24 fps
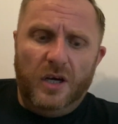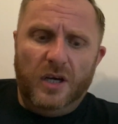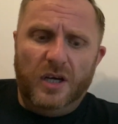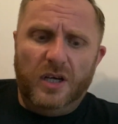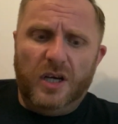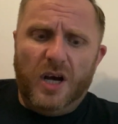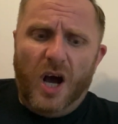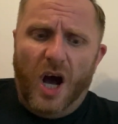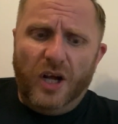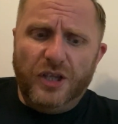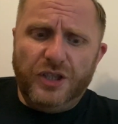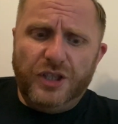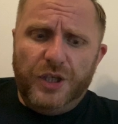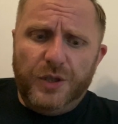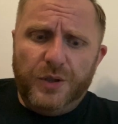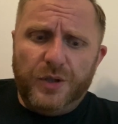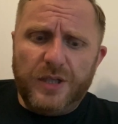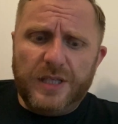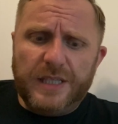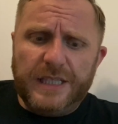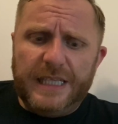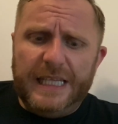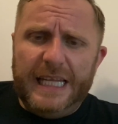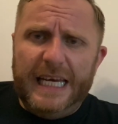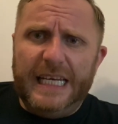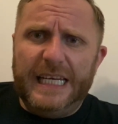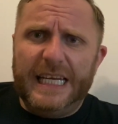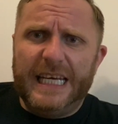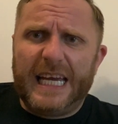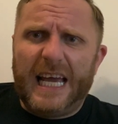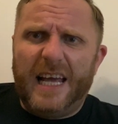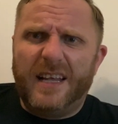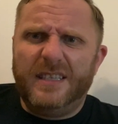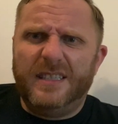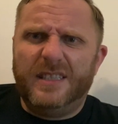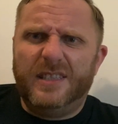"Can't you just lean
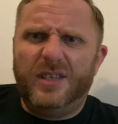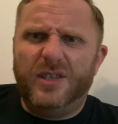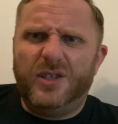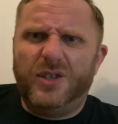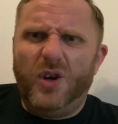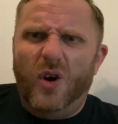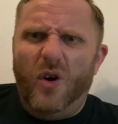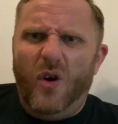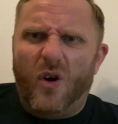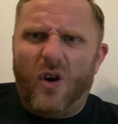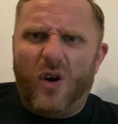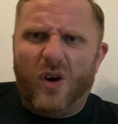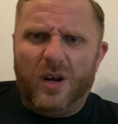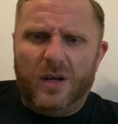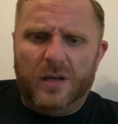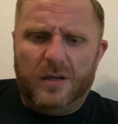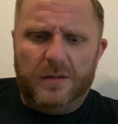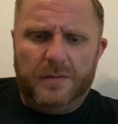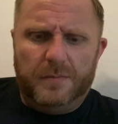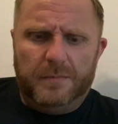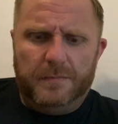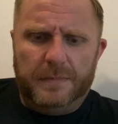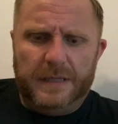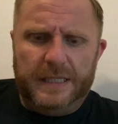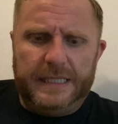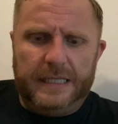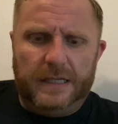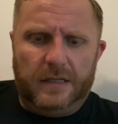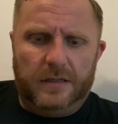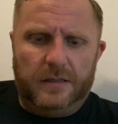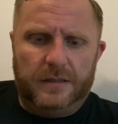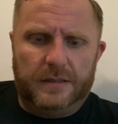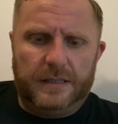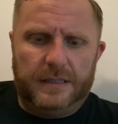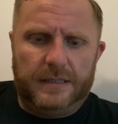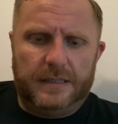against the door?"
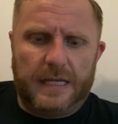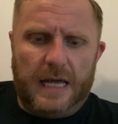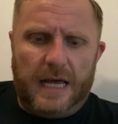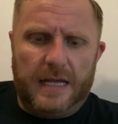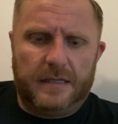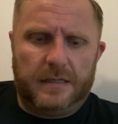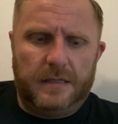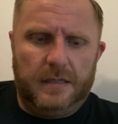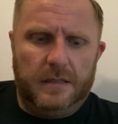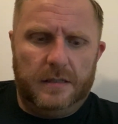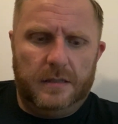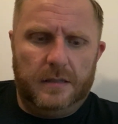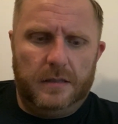Matilda said.